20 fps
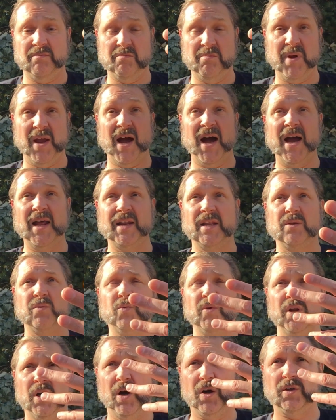behind it
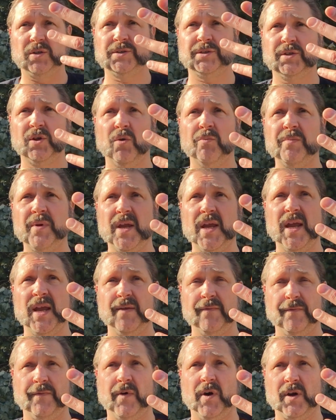will also be
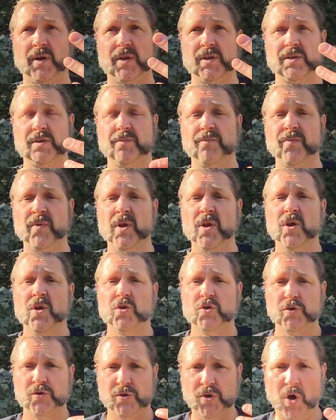in focus.
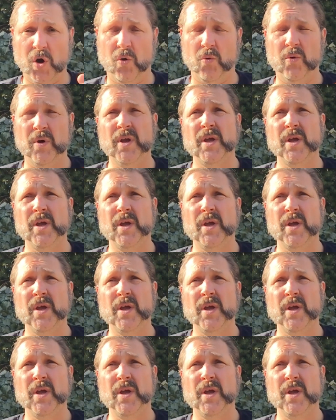So